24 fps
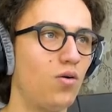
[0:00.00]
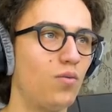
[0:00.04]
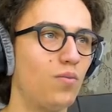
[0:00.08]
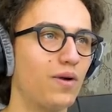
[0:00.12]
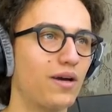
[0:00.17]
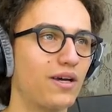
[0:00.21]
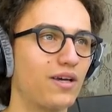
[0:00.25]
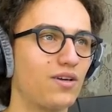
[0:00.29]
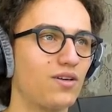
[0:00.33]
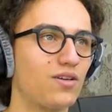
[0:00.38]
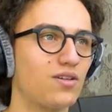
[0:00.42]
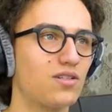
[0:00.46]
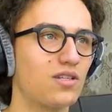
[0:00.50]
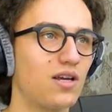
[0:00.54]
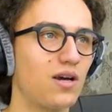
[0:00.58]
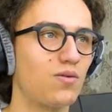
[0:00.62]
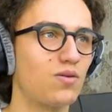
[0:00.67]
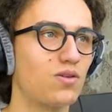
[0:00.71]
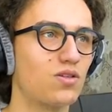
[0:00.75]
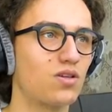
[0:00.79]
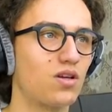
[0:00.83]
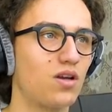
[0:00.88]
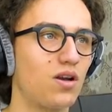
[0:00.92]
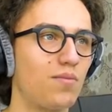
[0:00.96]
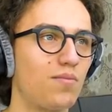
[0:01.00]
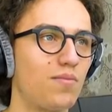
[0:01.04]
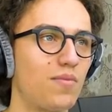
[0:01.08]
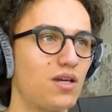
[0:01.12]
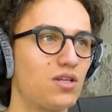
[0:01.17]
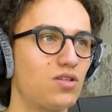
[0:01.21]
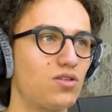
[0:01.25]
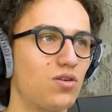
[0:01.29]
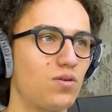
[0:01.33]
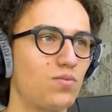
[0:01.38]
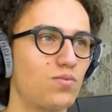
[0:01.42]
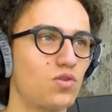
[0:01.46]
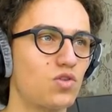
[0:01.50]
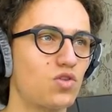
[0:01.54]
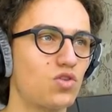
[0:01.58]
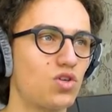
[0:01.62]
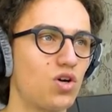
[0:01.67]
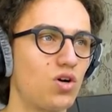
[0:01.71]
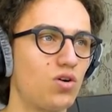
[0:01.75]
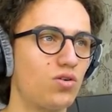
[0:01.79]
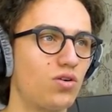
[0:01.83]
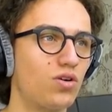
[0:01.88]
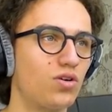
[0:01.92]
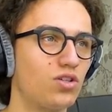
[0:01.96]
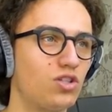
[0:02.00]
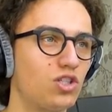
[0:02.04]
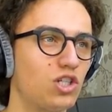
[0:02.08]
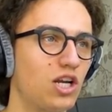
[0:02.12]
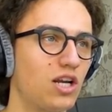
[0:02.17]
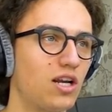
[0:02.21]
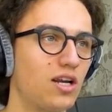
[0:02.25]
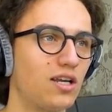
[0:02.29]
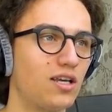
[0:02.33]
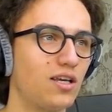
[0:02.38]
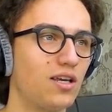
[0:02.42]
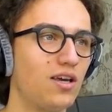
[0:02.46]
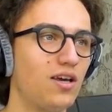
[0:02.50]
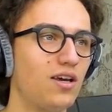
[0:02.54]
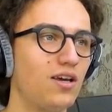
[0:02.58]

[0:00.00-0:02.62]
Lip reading: Oh my goodness, I was gonna mess you up so good, Jelly.